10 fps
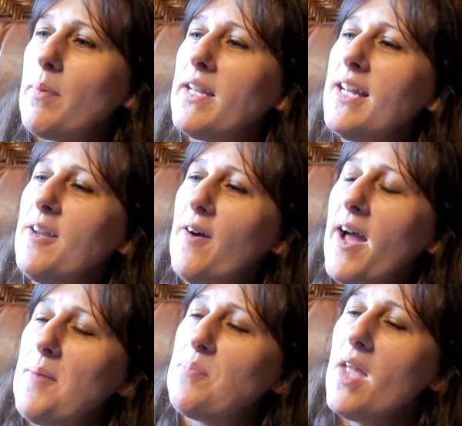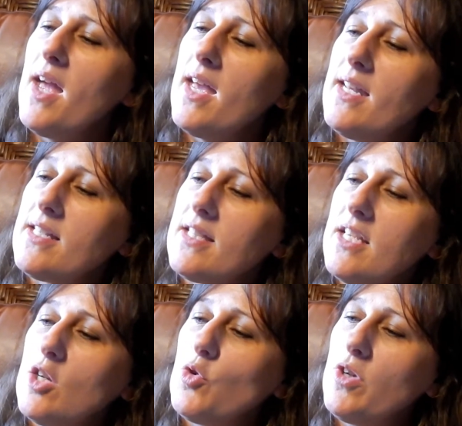But anyway, it is
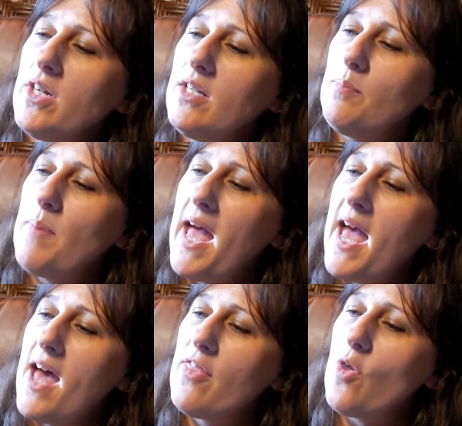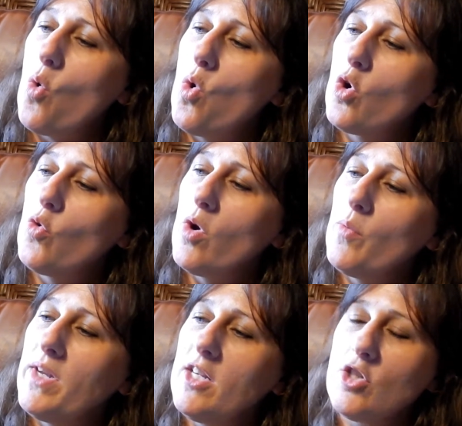the Crooked Path or
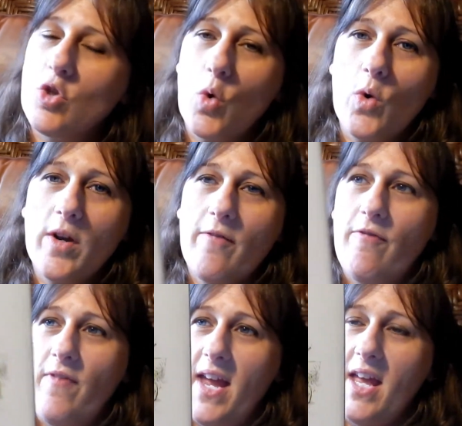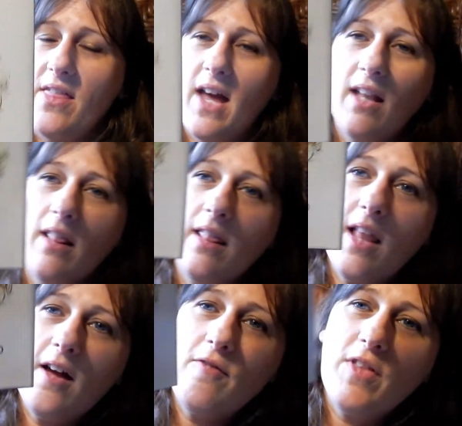Growing Toward Faith. I
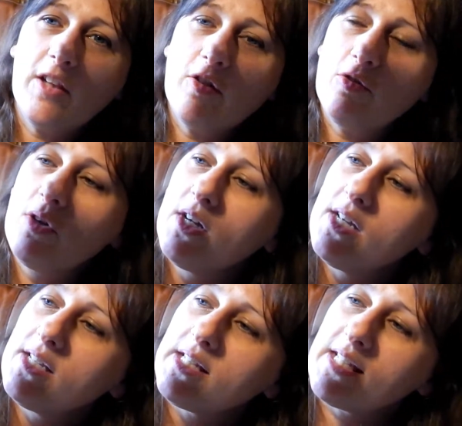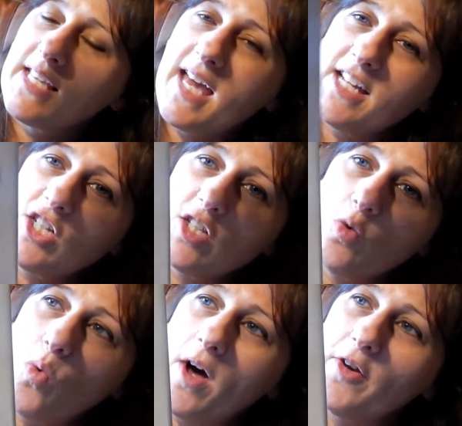love the little sketch and
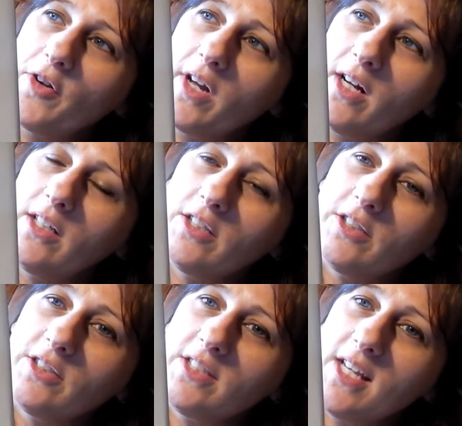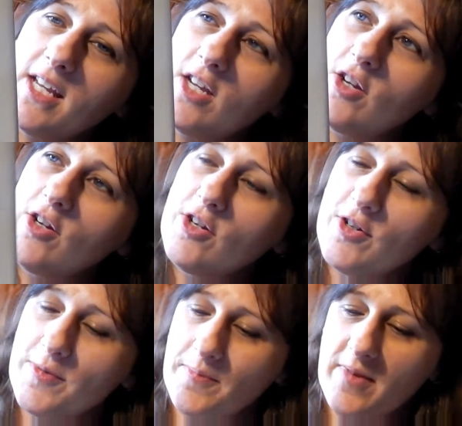the watercolors
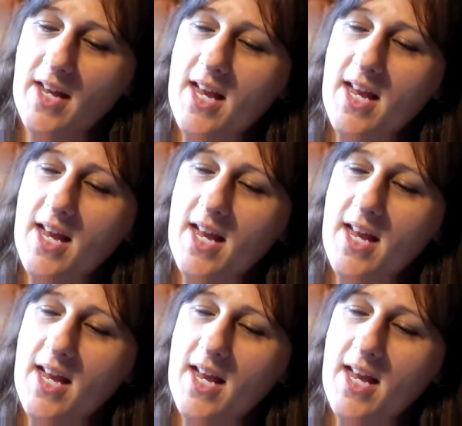here